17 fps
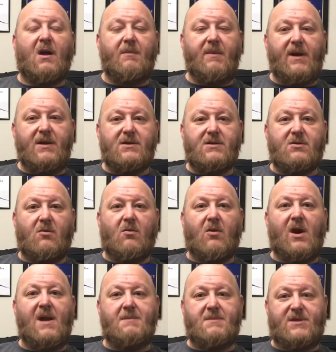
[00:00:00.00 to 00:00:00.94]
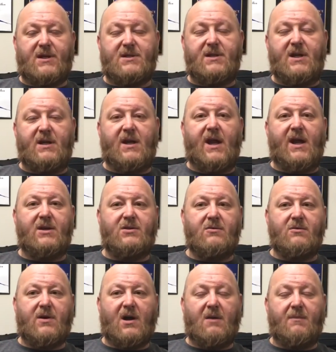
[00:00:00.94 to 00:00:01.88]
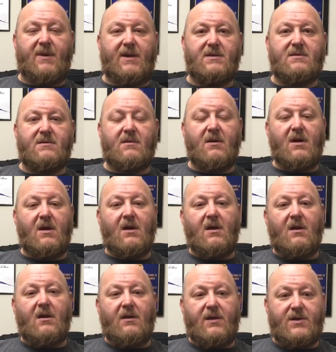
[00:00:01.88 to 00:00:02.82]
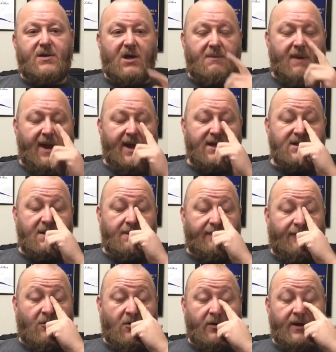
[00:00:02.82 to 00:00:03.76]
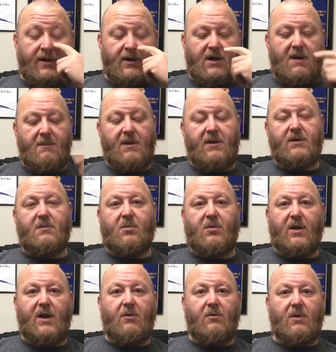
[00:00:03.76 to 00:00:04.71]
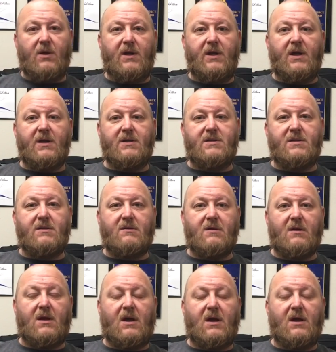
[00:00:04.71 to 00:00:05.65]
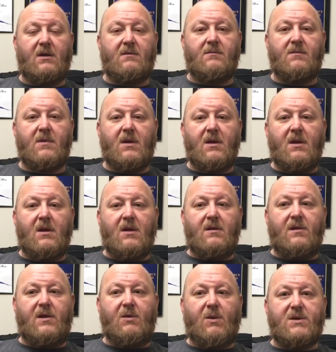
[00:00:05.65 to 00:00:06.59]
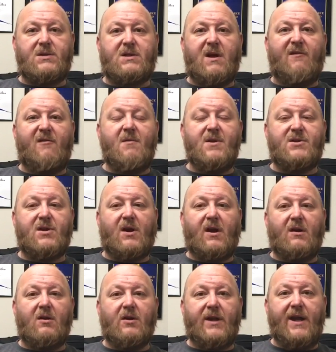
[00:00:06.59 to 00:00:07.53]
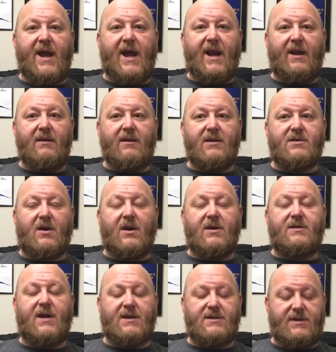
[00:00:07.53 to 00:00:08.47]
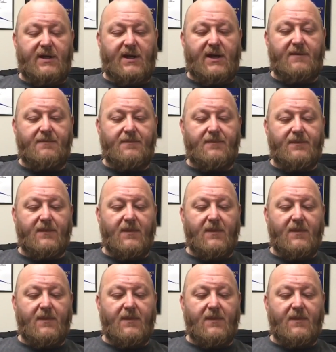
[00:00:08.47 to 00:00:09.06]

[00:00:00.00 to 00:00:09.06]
carbines or M16A2 carbines. The term XM4 didn't come into play really until the U.S. government started looking at it and started testing it.